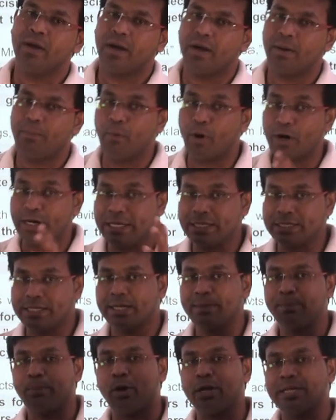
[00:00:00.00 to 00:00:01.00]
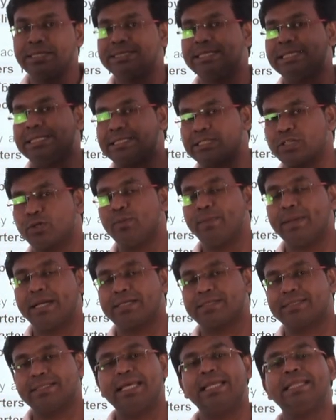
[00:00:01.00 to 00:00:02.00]
monetary policy
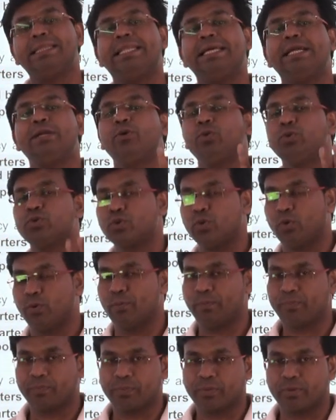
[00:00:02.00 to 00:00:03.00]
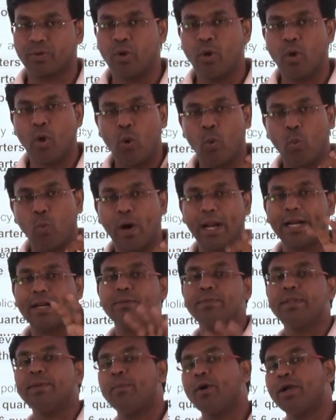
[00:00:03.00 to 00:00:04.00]
instruments, then they do so. One
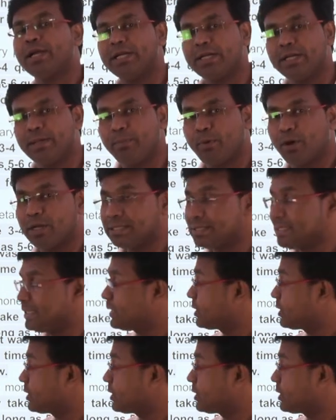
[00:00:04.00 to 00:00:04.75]
of the monetary policy